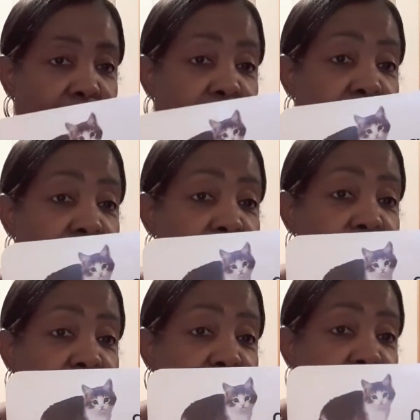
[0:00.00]

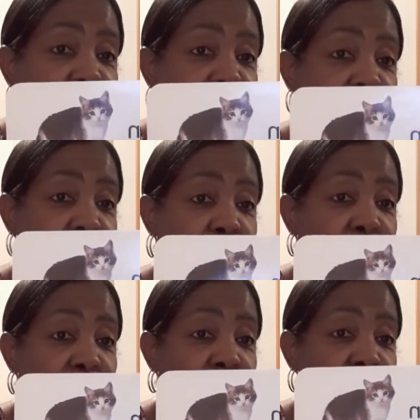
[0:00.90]
Kittens is on
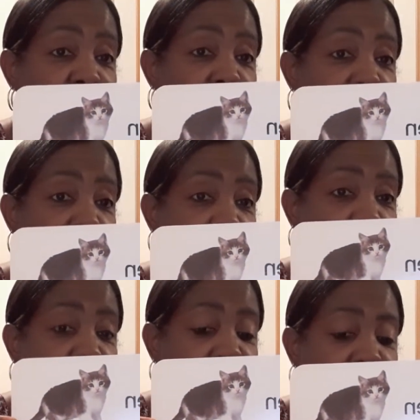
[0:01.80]
the farm,
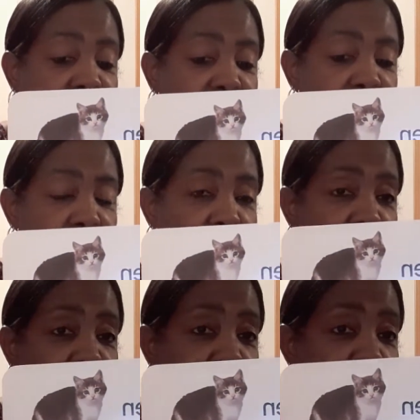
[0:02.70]
and they
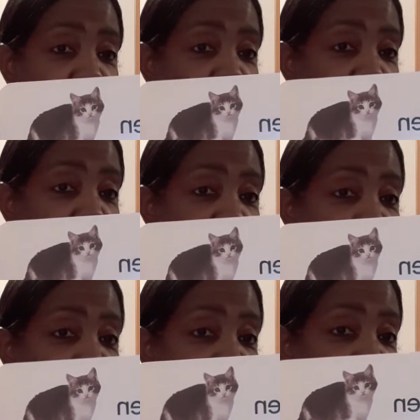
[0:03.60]
help keep away with
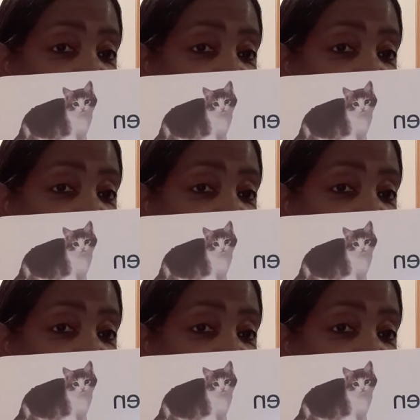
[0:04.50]
what?